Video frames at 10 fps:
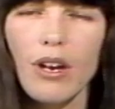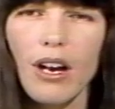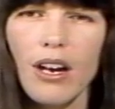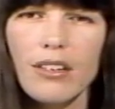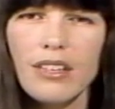uh,
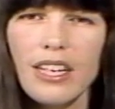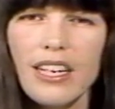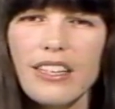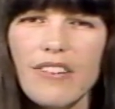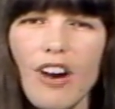
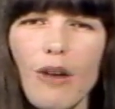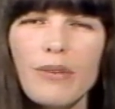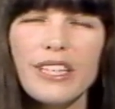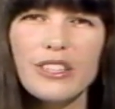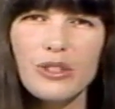they've all
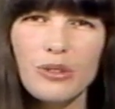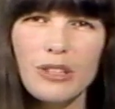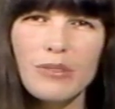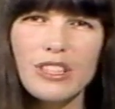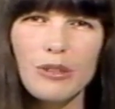been extremely